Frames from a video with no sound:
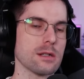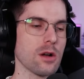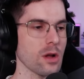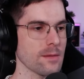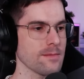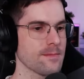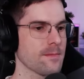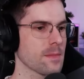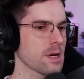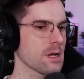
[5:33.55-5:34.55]
Okay.
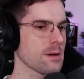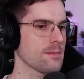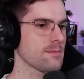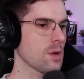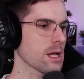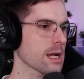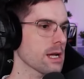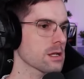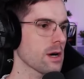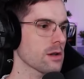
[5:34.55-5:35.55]
Well, I
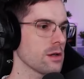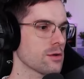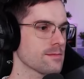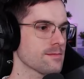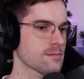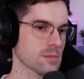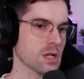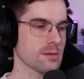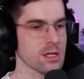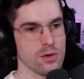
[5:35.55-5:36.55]
can't go out here,
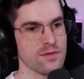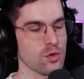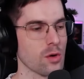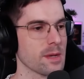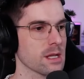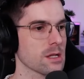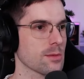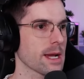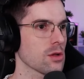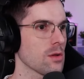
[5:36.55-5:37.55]
because I don't have Storm Missiles or
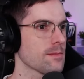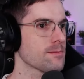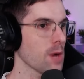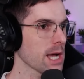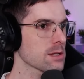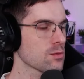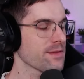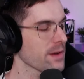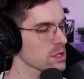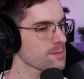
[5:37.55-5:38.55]
Megalol. But we
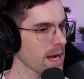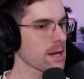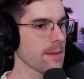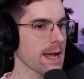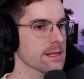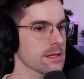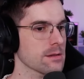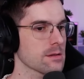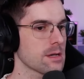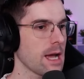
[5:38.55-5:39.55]
found Spider Magnet,
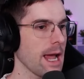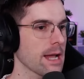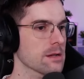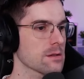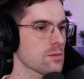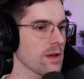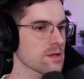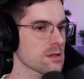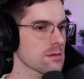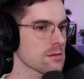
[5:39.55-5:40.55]
and we have
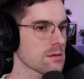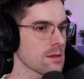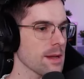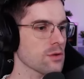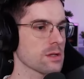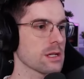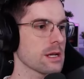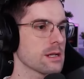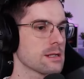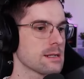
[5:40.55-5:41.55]
the Metroid
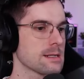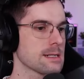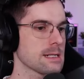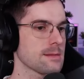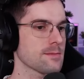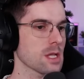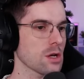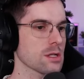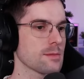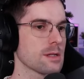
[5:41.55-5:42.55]
DNA. That's
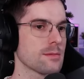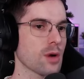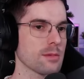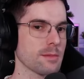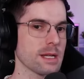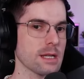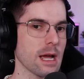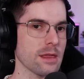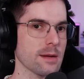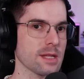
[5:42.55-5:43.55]
awesome. Problem is, I
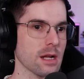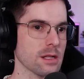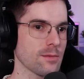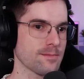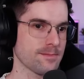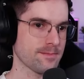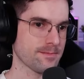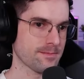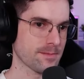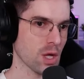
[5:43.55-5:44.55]
think I'm stuck now.
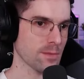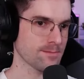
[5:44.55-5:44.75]
Here.